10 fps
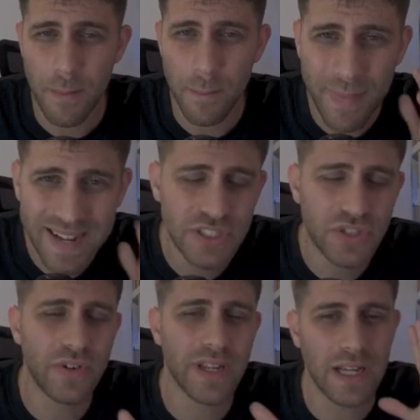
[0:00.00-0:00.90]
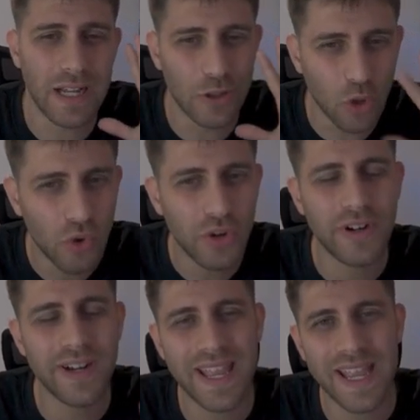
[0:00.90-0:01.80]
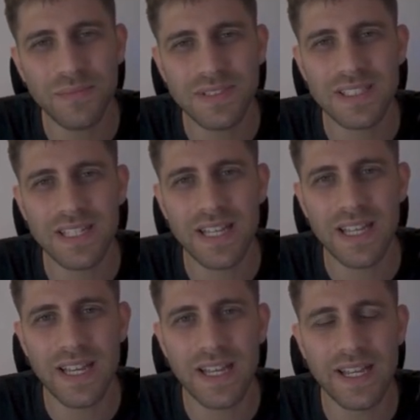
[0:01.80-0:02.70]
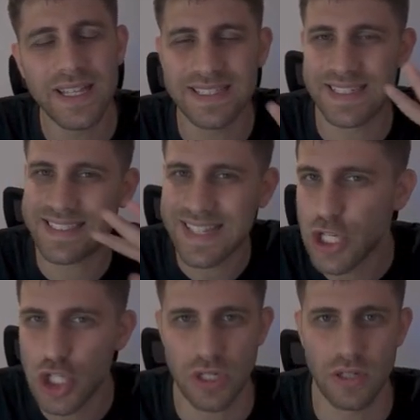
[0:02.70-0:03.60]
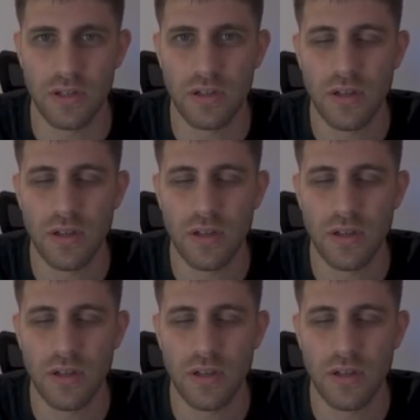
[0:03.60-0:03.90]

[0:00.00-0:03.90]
mastering longer games is essential.